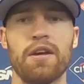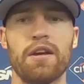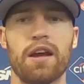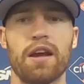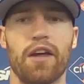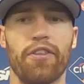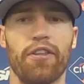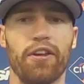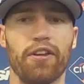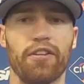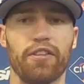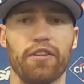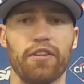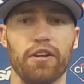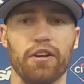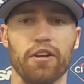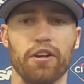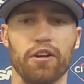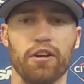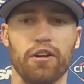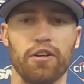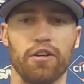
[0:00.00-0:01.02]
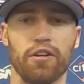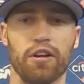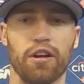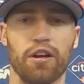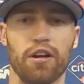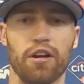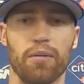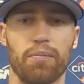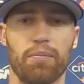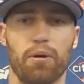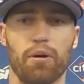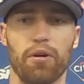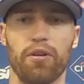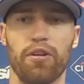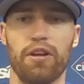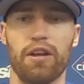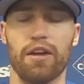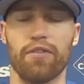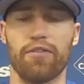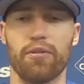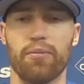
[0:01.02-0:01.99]
I think the part that
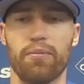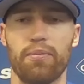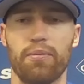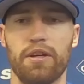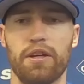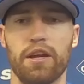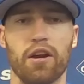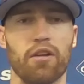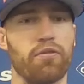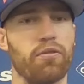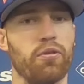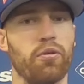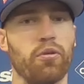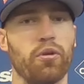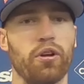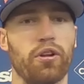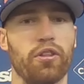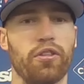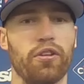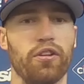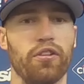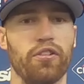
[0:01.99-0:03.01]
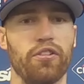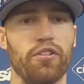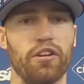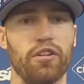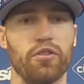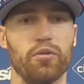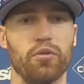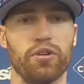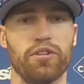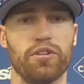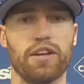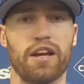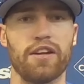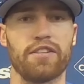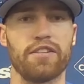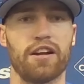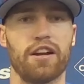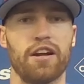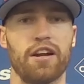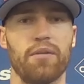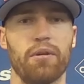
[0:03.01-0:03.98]
you have to be careful with is with that
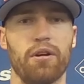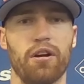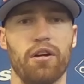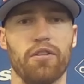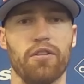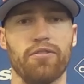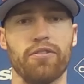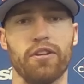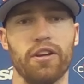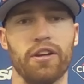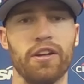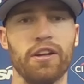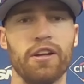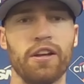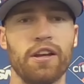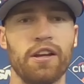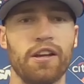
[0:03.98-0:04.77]
time off, it